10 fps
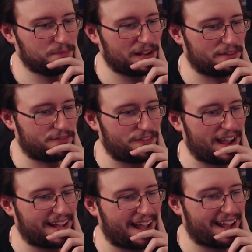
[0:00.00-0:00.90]
Make a
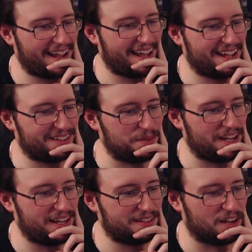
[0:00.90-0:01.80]
fat guy. Yeah, it's
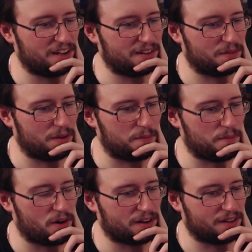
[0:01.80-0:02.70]
me. Do it. A little bit
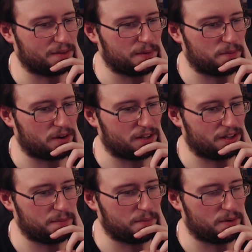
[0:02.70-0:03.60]
more, a little bit more, a
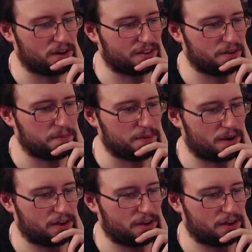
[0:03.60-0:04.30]
little bit more, a little bit more.